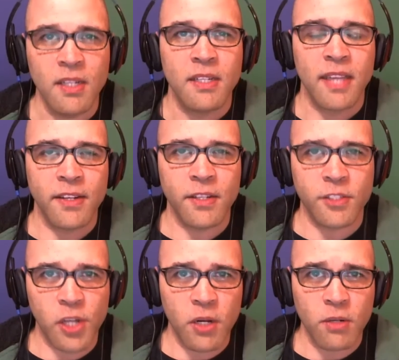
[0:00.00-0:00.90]
Kenta
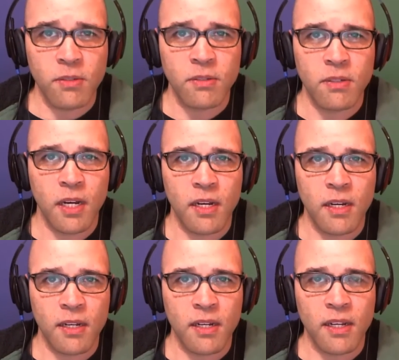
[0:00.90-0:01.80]
Cho,
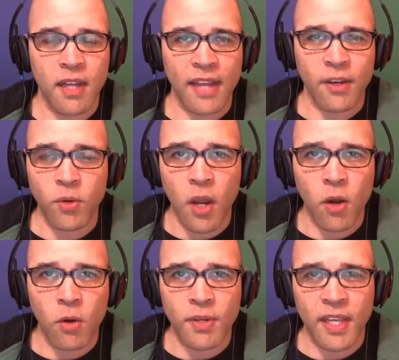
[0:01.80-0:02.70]
I don't
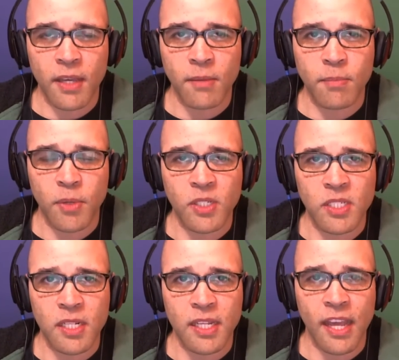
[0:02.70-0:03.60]
know him
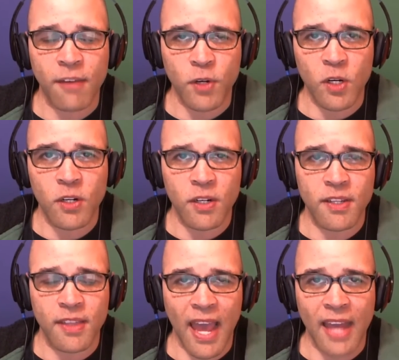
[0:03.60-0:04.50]
personally. I've
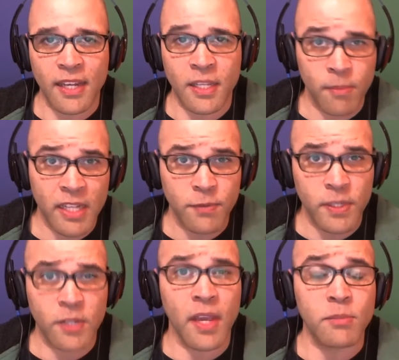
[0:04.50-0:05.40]
heard that he makes
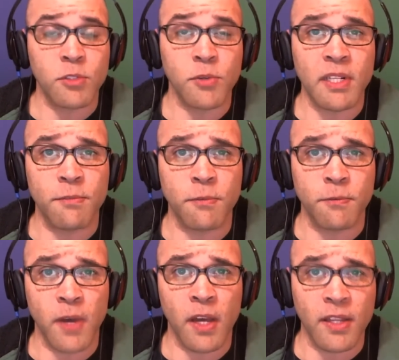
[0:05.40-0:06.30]
video games strictly for
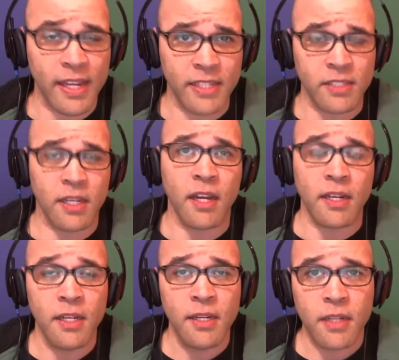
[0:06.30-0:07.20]
fun, that he's got
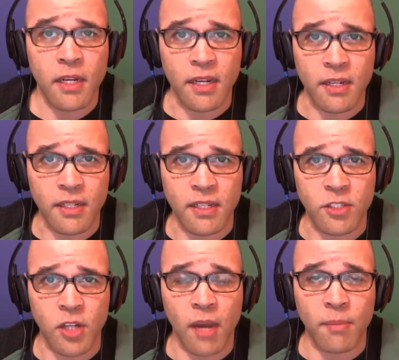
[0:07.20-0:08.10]
a
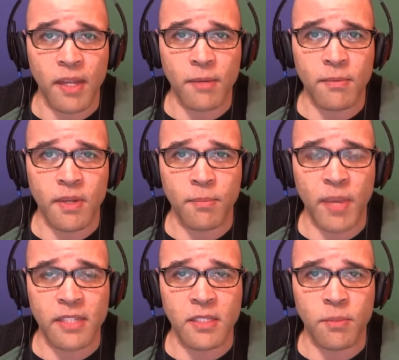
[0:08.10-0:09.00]
job that
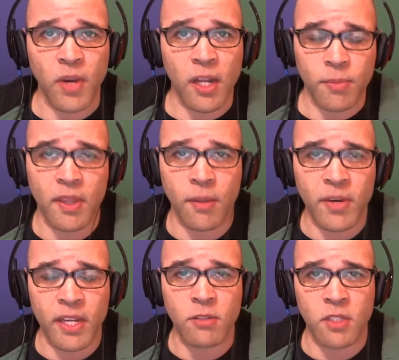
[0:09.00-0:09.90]
pays him well, but then when
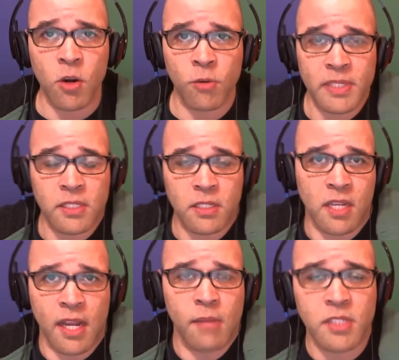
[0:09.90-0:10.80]
he goes home, he's just
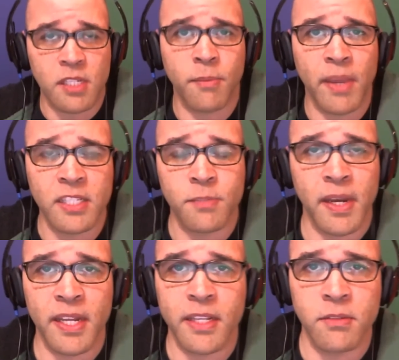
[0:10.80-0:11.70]
like, I'm just going to make as
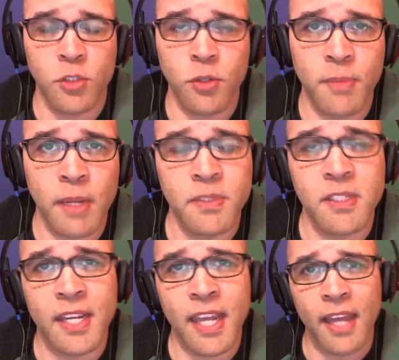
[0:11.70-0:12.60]
many shoot-em-ups as
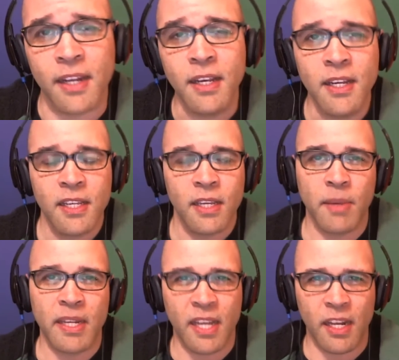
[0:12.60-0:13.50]
I can. He
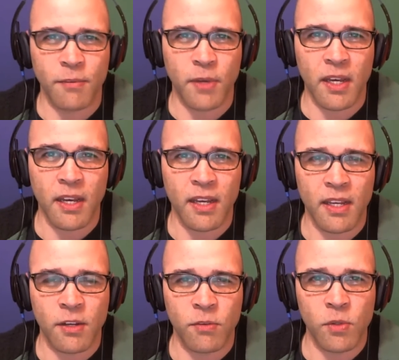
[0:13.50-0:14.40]
made kind of a
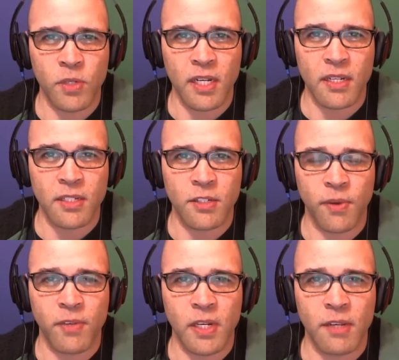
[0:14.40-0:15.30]
Ikaruga
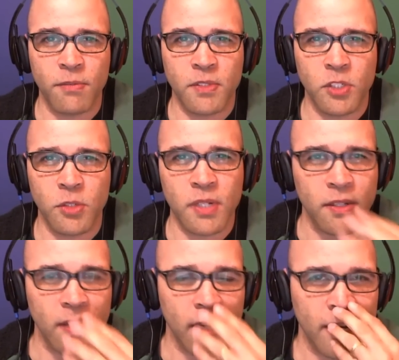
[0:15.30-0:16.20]
derivative shooter
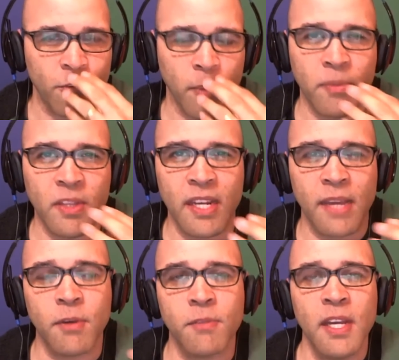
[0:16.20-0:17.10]
that I can't remember the
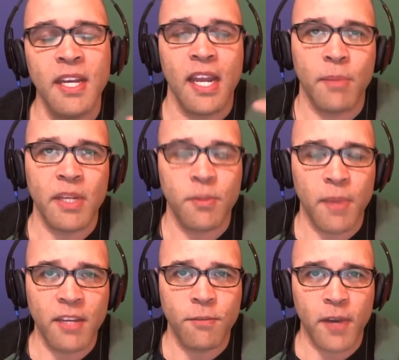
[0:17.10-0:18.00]
name of. And he made
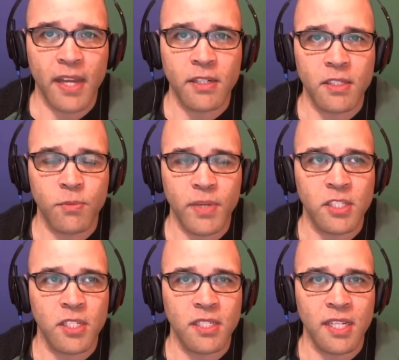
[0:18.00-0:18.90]
Temeki Fighters,
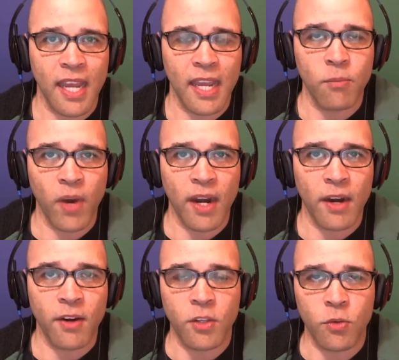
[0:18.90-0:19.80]
which is a game
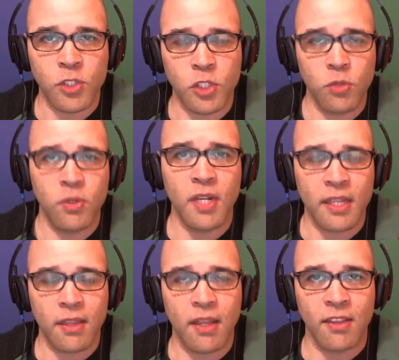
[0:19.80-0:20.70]
where you shoot
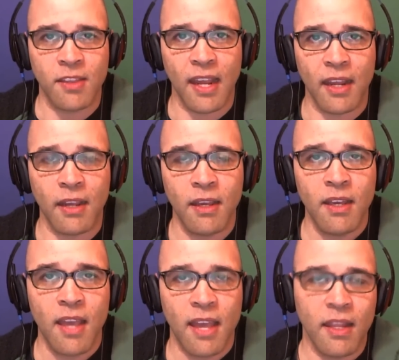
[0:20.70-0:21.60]
a thing,
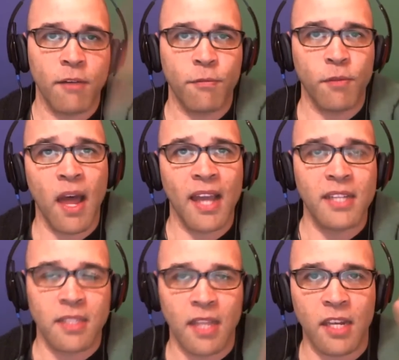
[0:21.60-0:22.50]
and then it
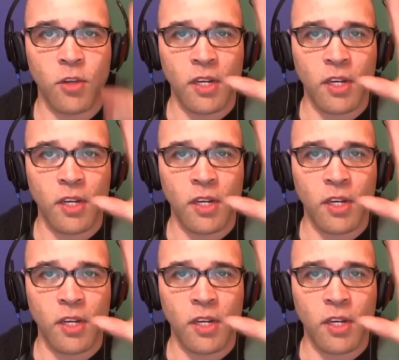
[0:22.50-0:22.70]
flies, and then you can